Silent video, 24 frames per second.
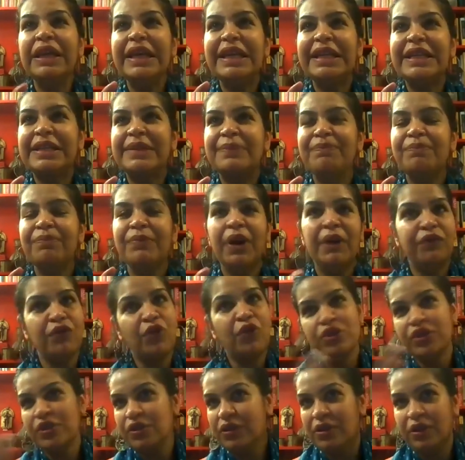eat,
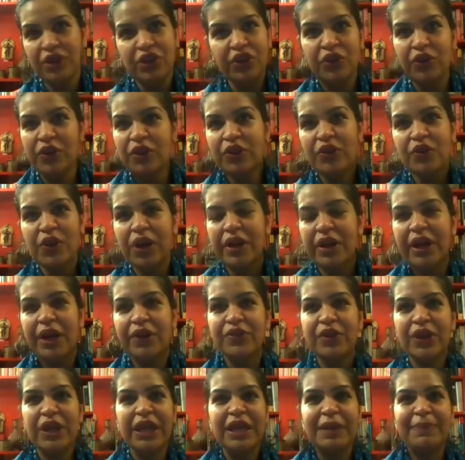of course, you know, you learn
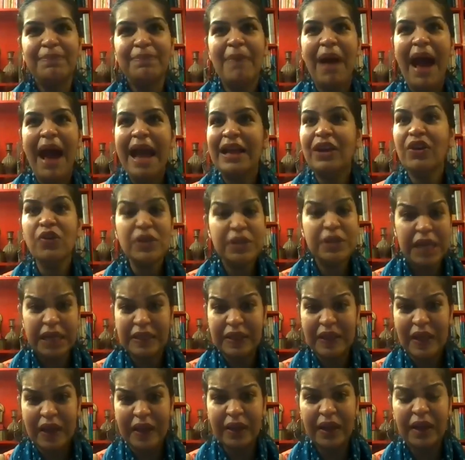how to eat mangoes.
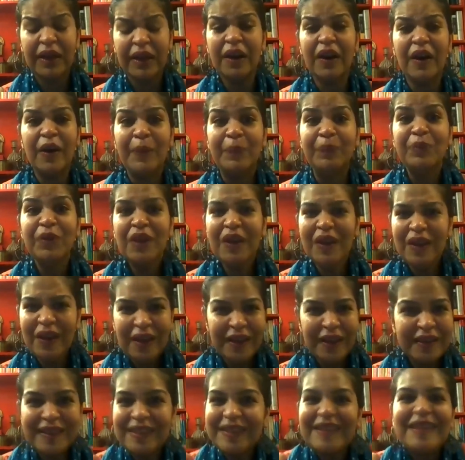Can
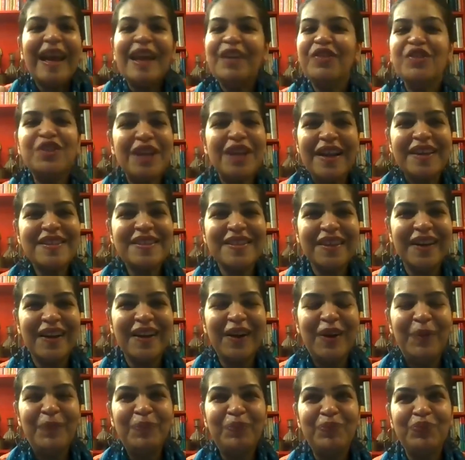you tell us,
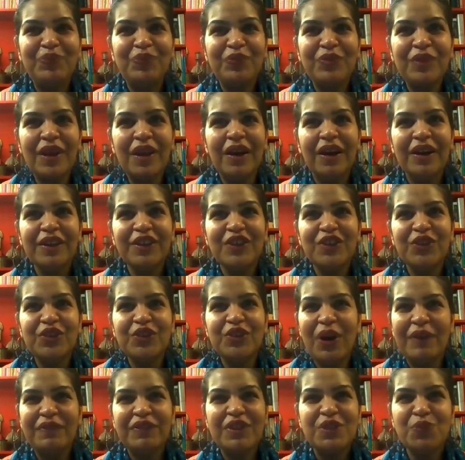you know,
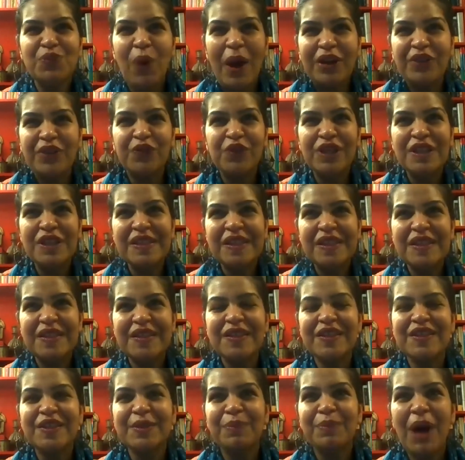you have this wonderful
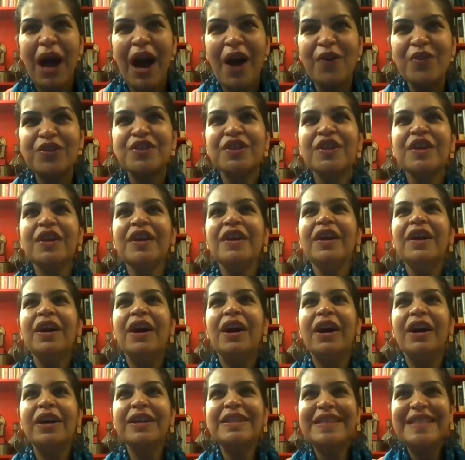incident about
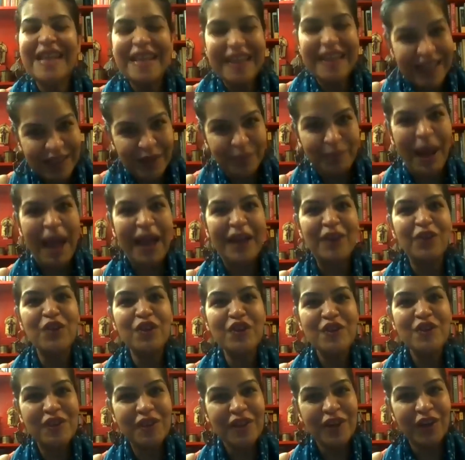taking the
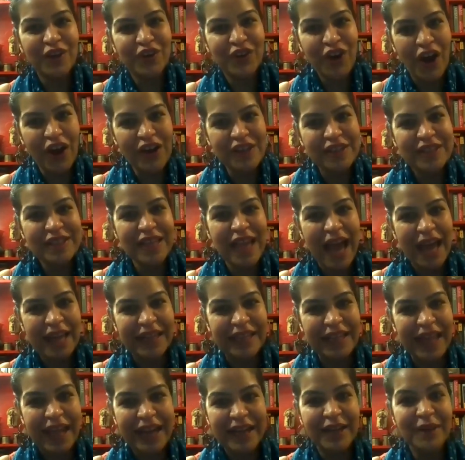mangoes across
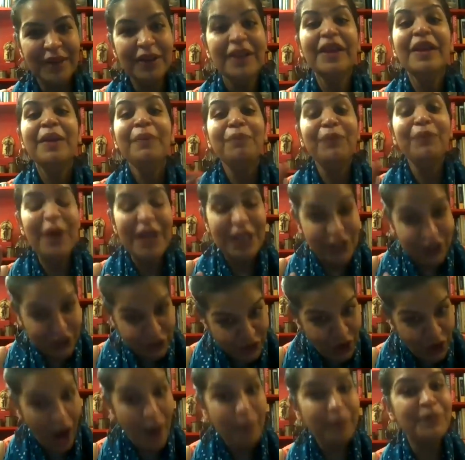and then being
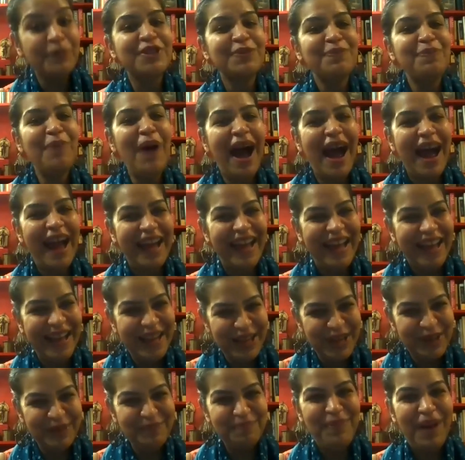stopped
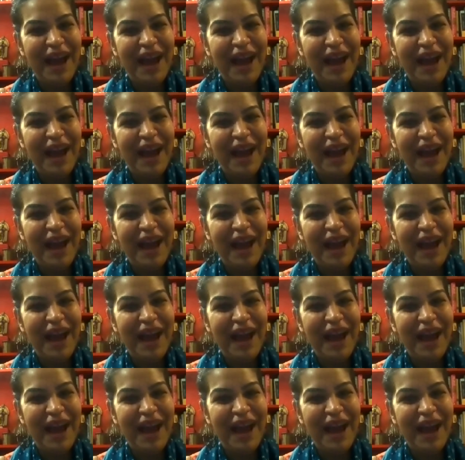by